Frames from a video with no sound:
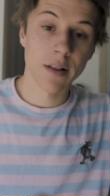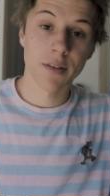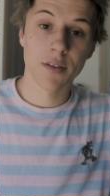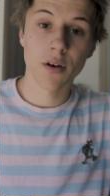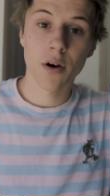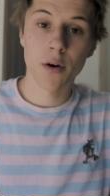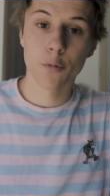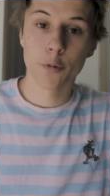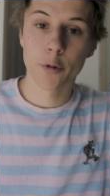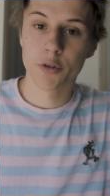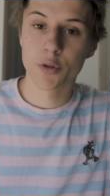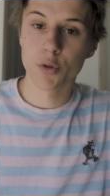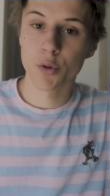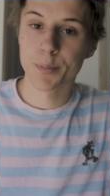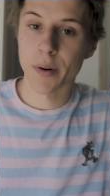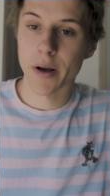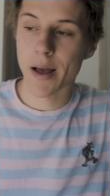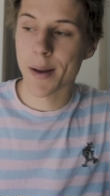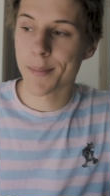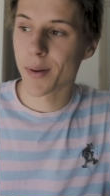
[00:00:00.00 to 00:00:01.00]
and so I was
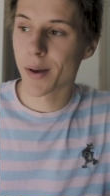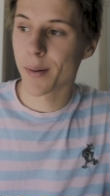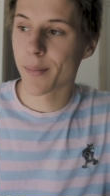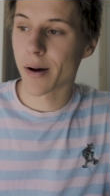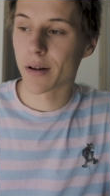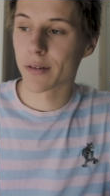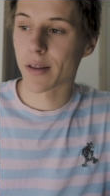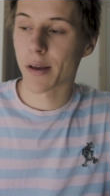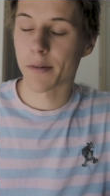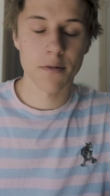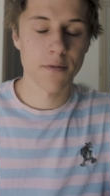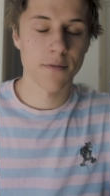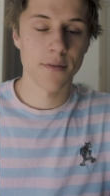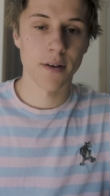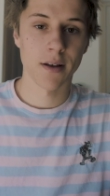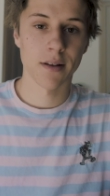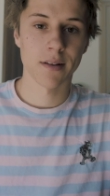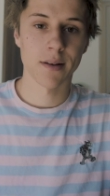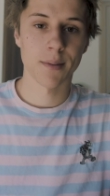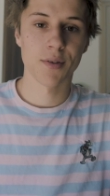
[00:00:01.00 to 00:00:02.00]
super happy about
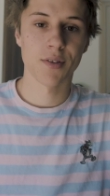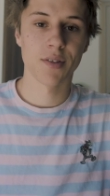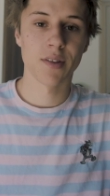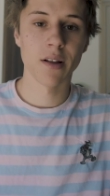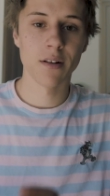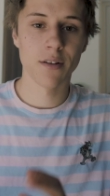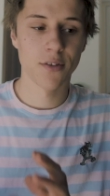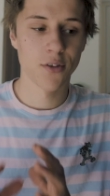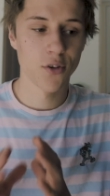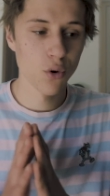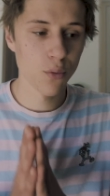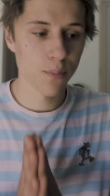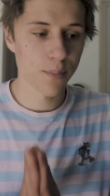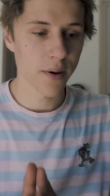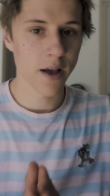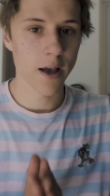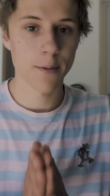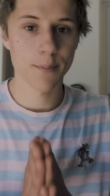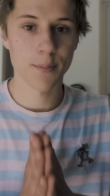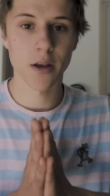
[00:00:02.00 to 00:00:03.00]
everything and I'm still super
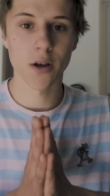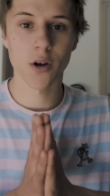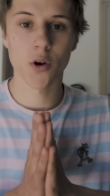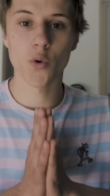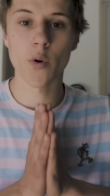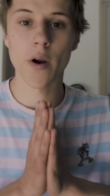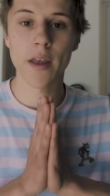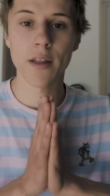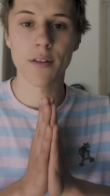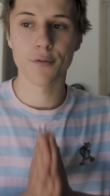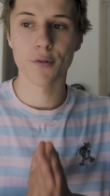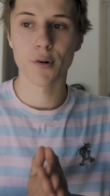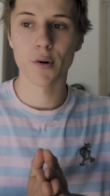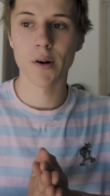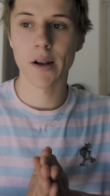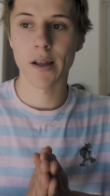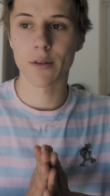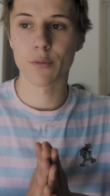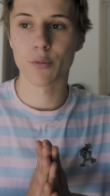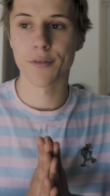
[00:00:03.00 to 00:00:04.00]
happy and
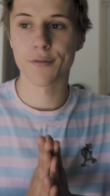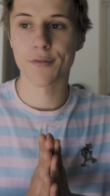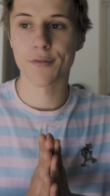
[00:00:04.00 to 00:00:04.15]
grateful that we